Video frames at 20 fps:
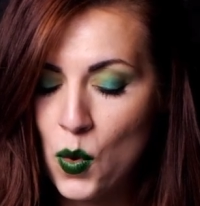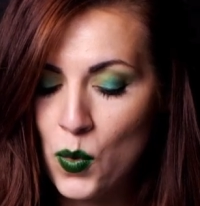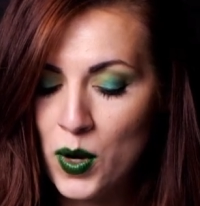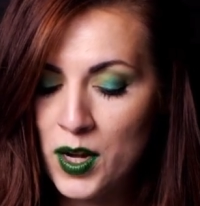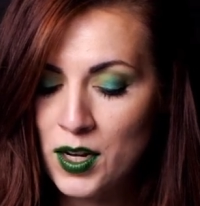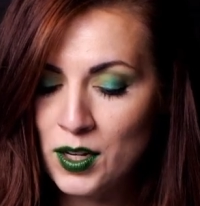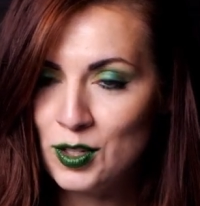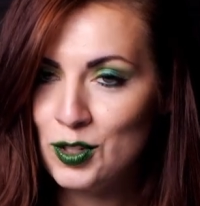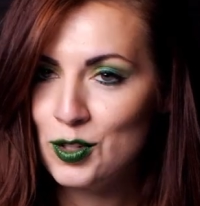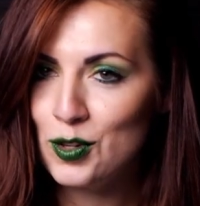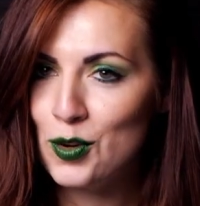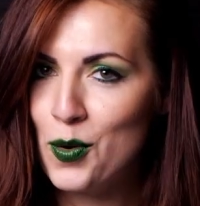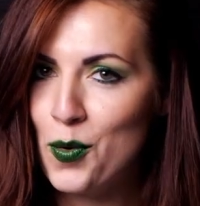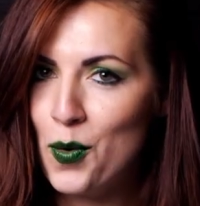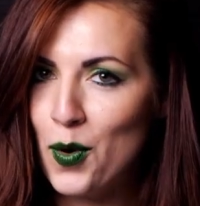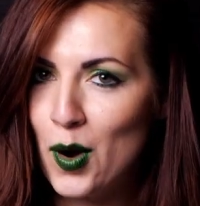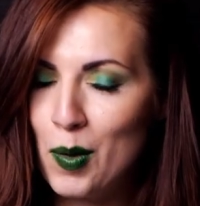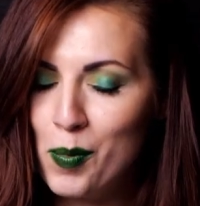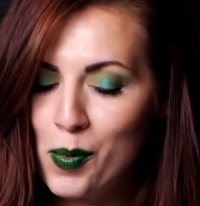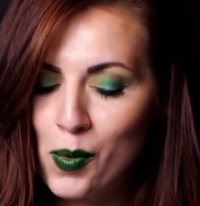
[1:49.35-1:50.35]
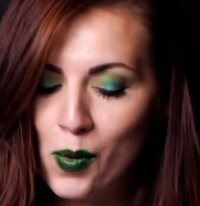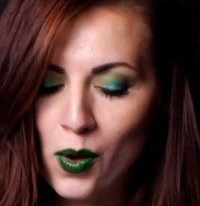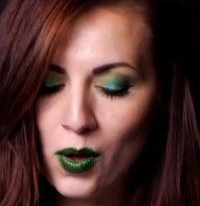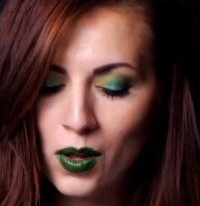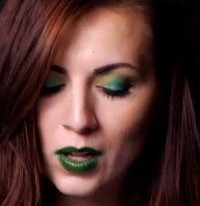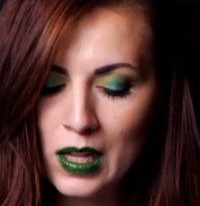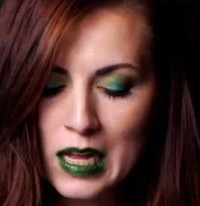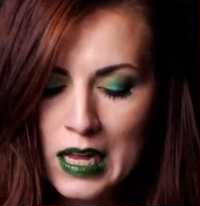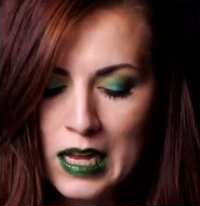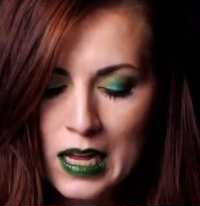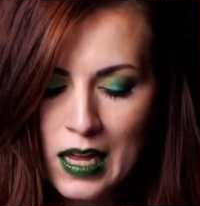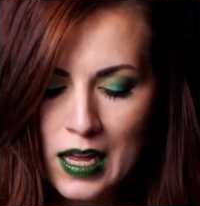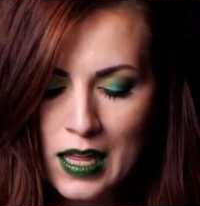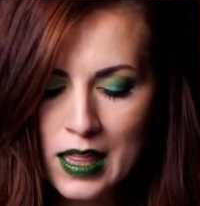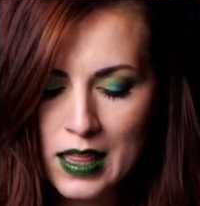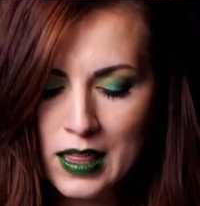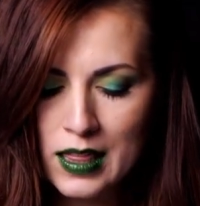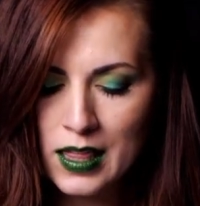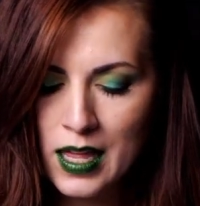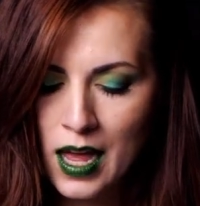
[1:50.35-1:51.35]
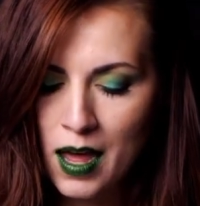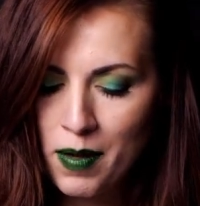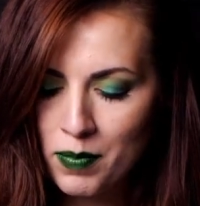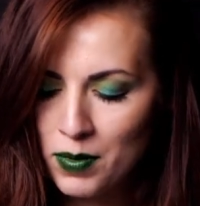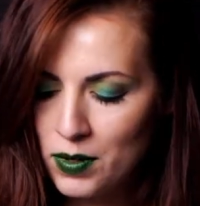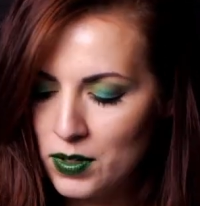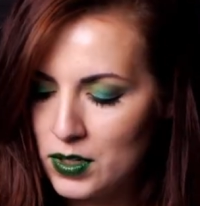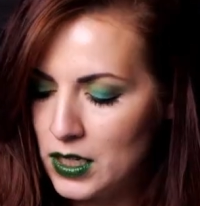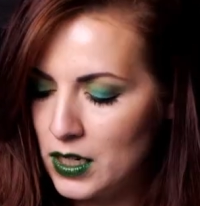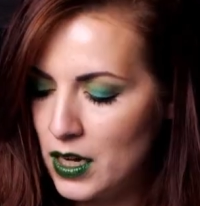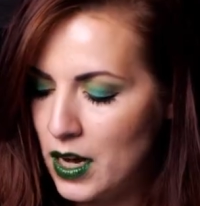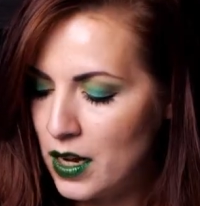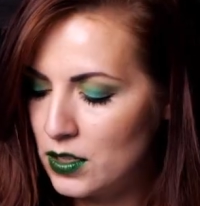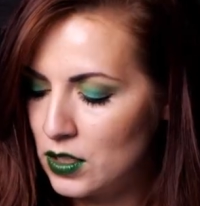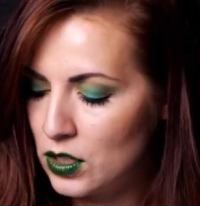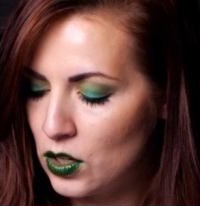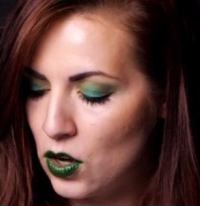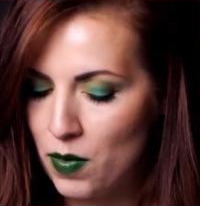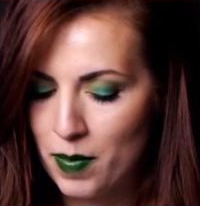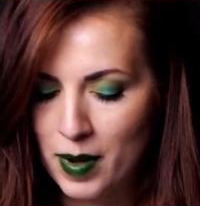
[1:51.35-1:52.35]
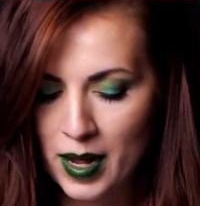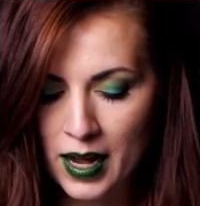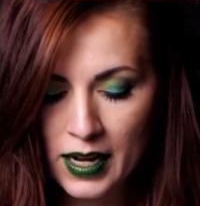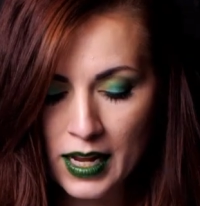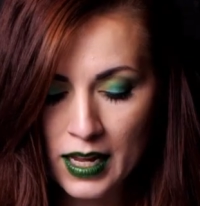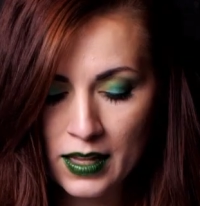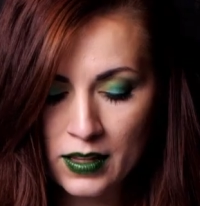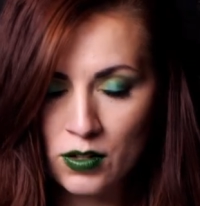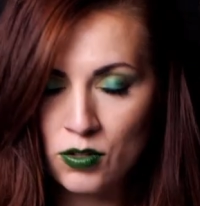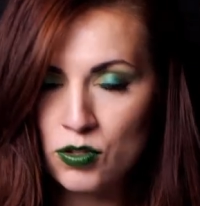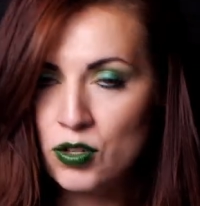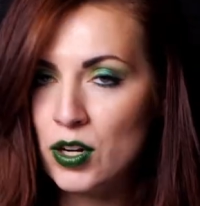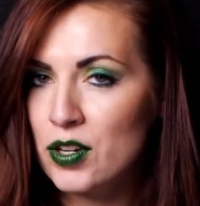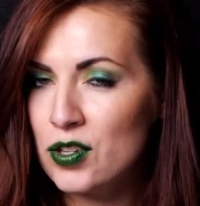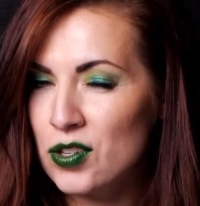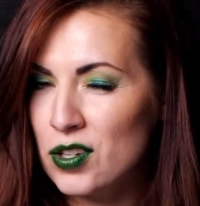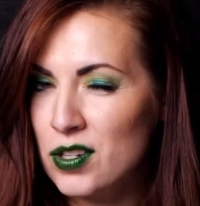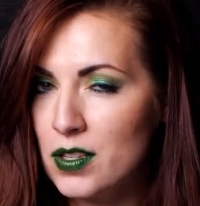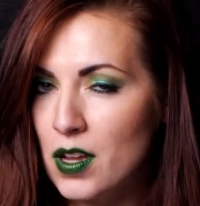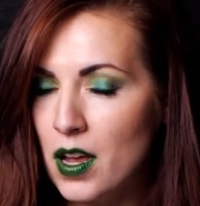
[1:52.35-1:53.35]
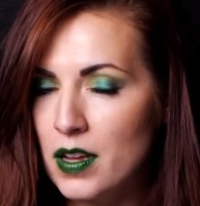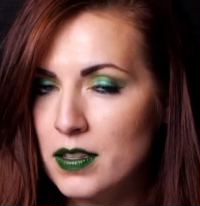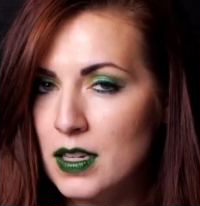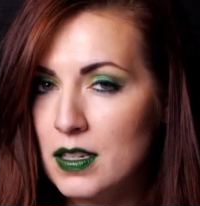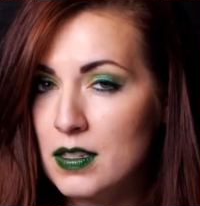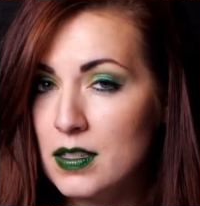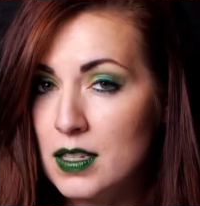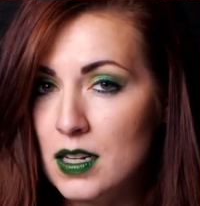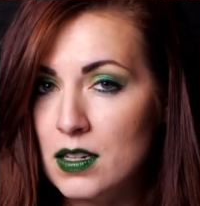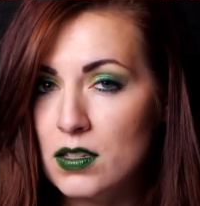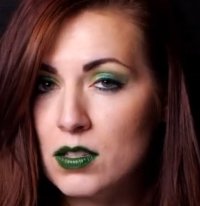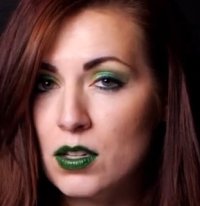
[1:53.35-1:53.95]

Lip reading: went into a whirlpool, that person has to go back and their treasure is lost at sea.